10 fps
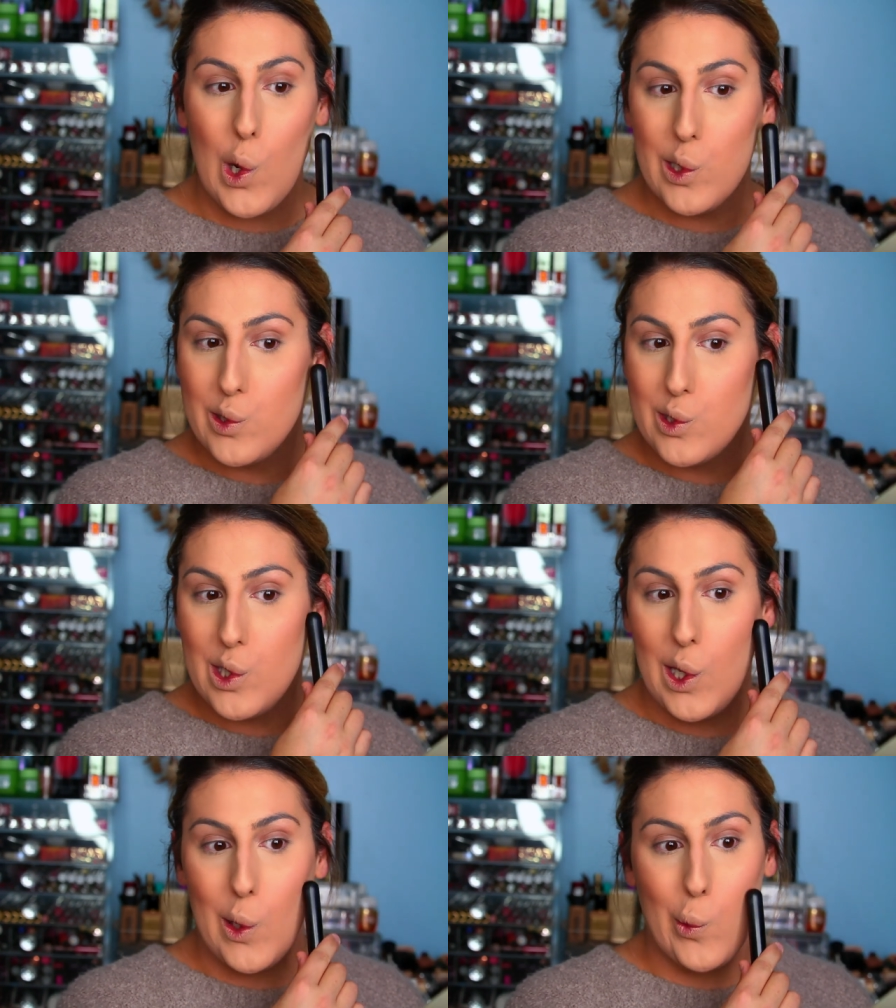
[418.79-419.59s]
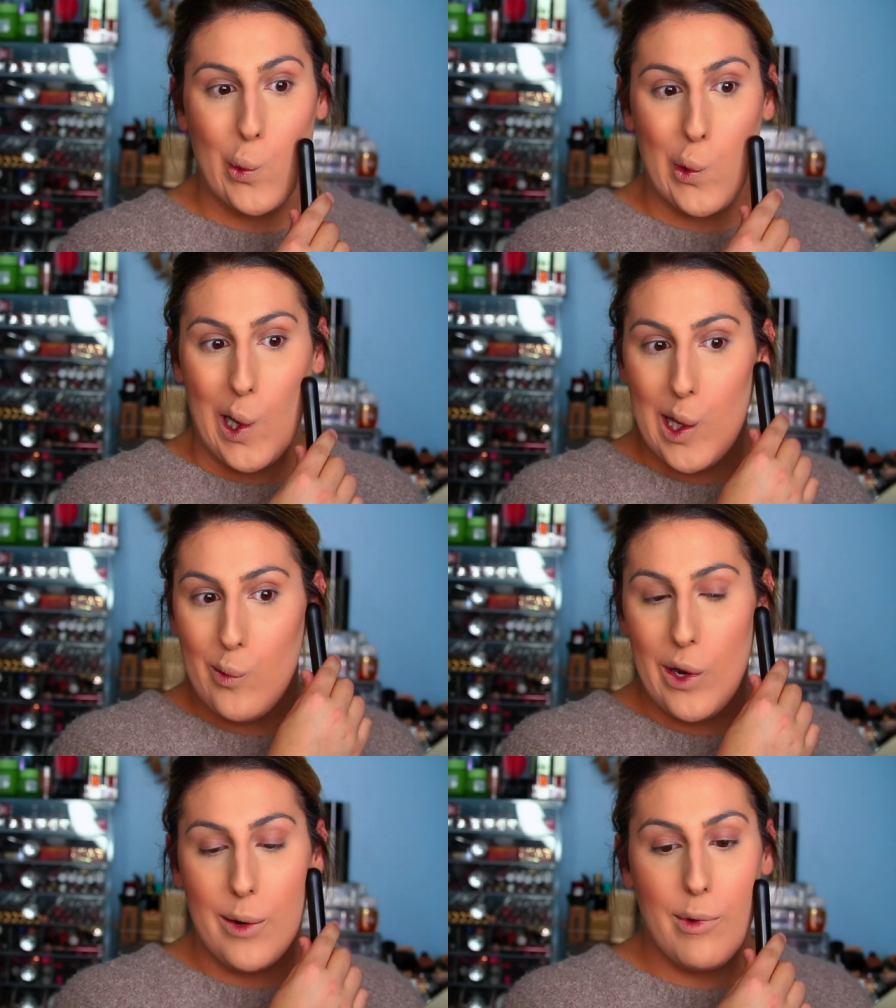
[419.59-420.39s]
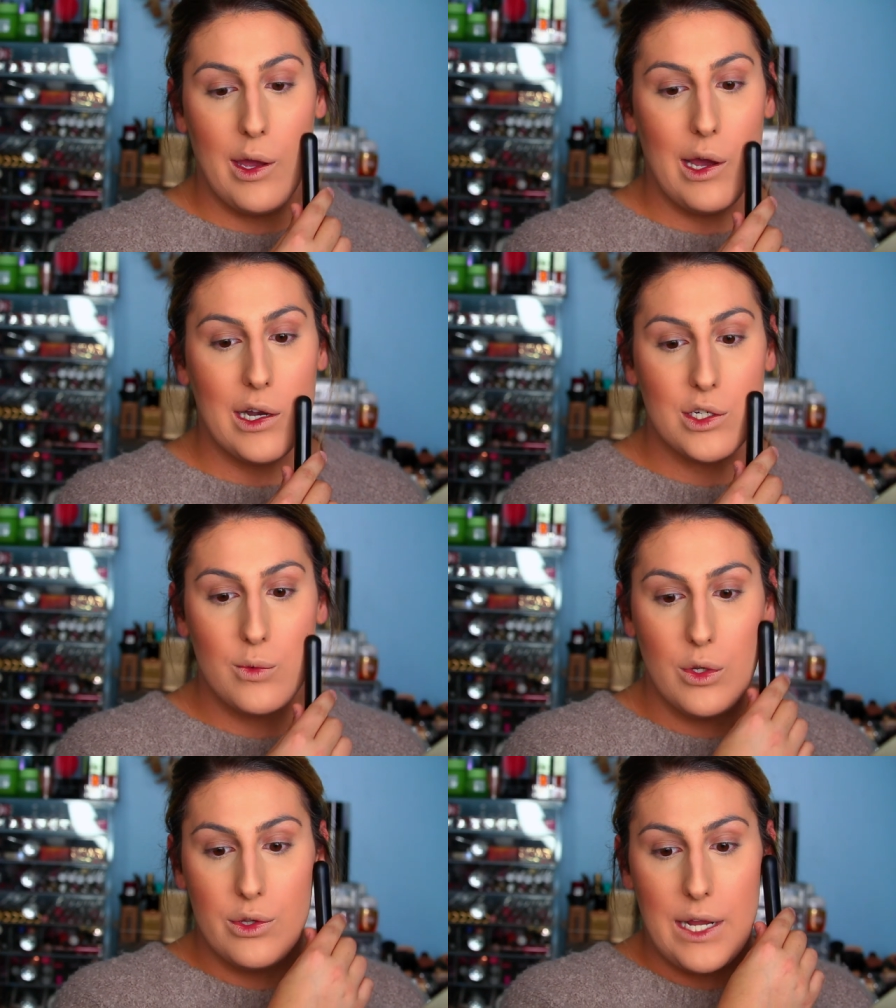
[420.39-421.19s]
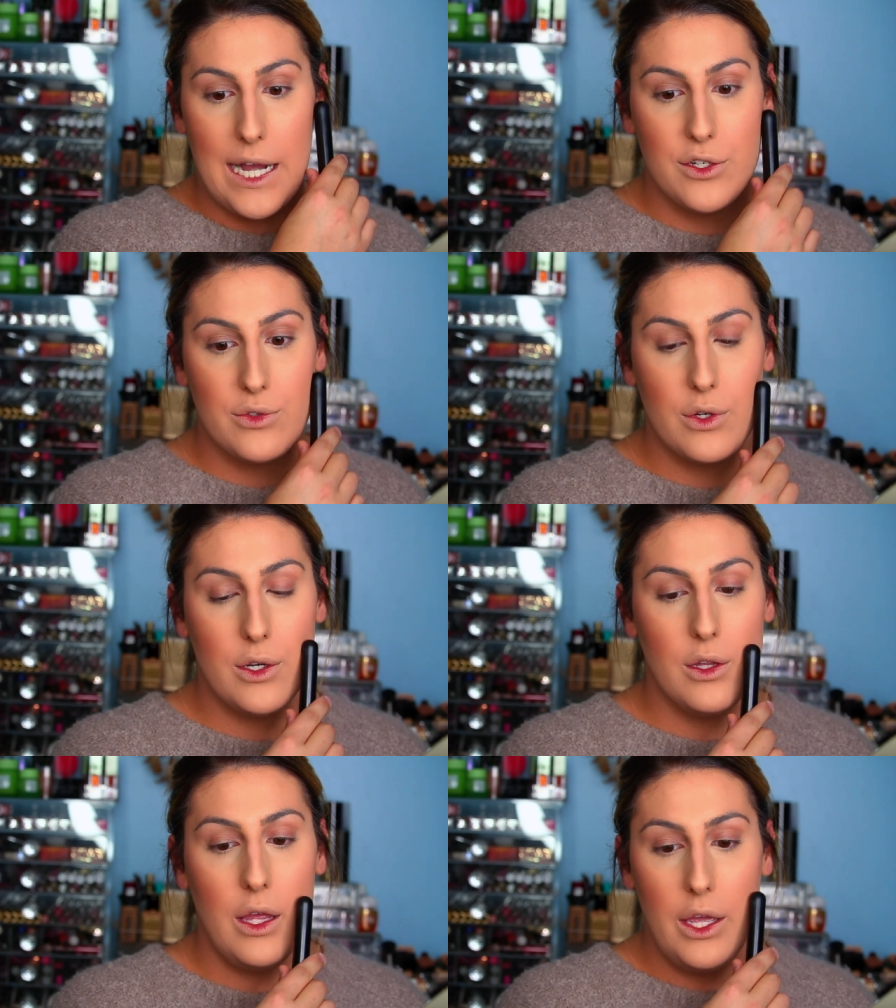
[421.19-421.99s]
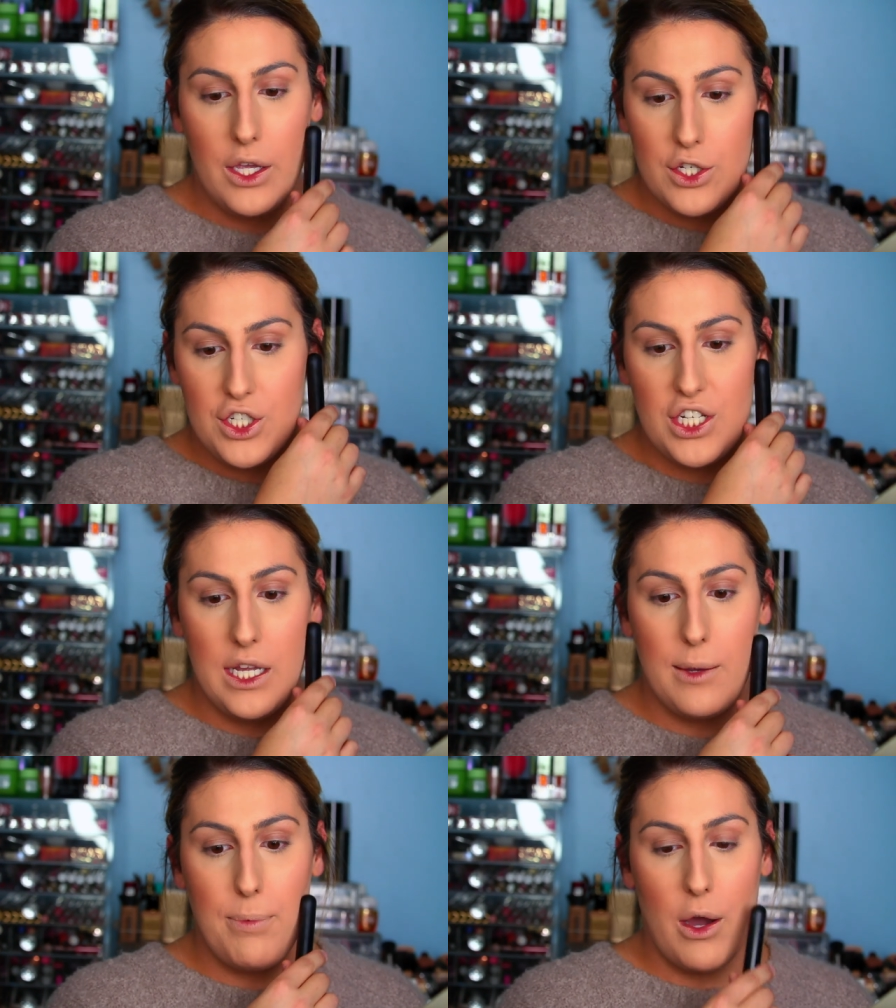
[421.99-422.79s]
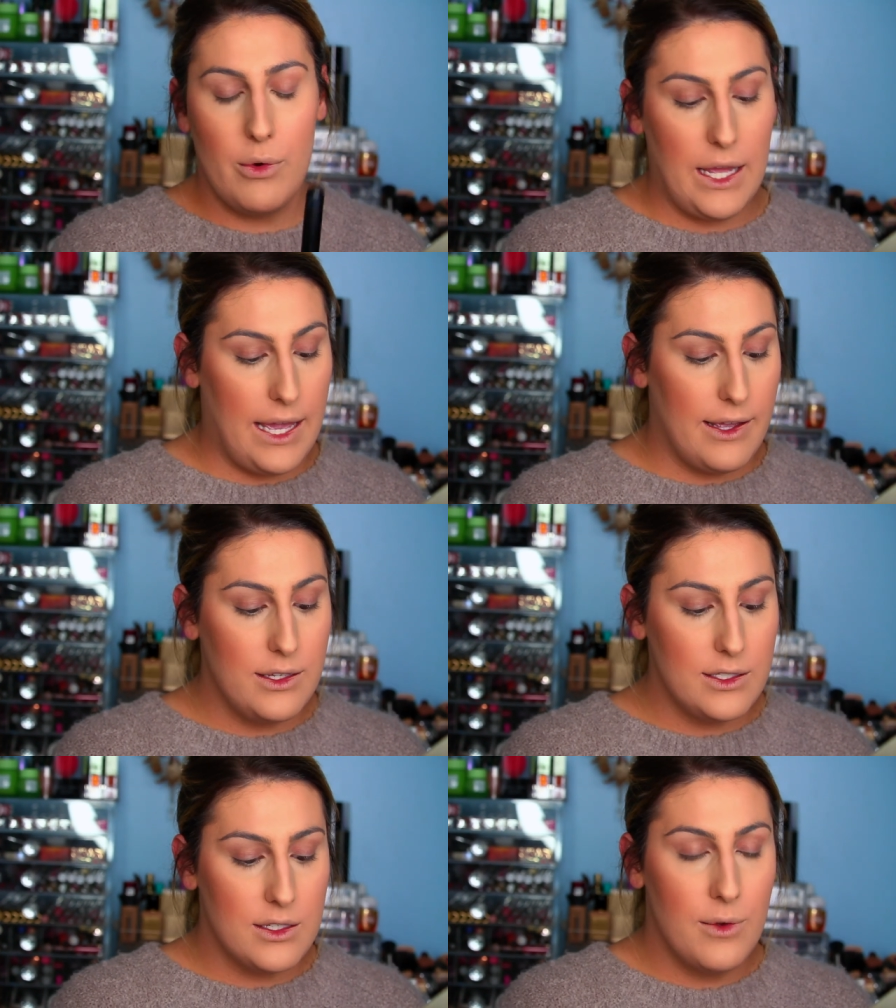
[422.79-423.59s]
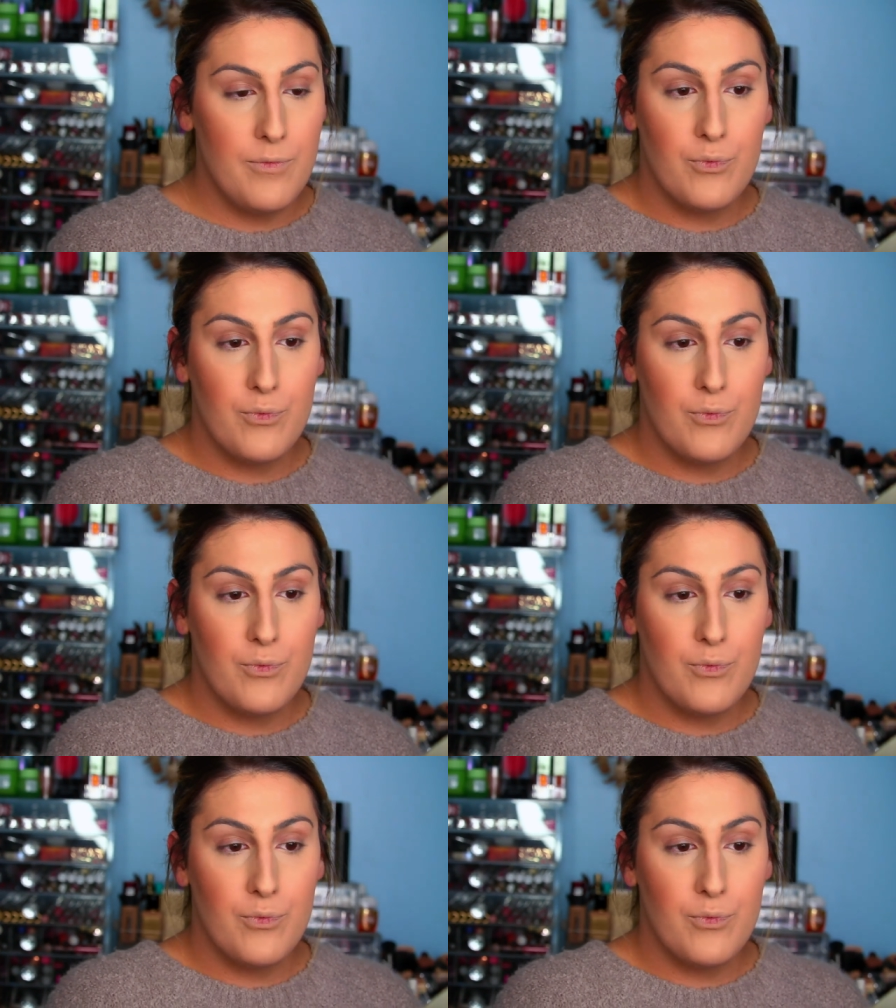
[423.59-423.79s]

and seeing right where my actual natural cheekbone is.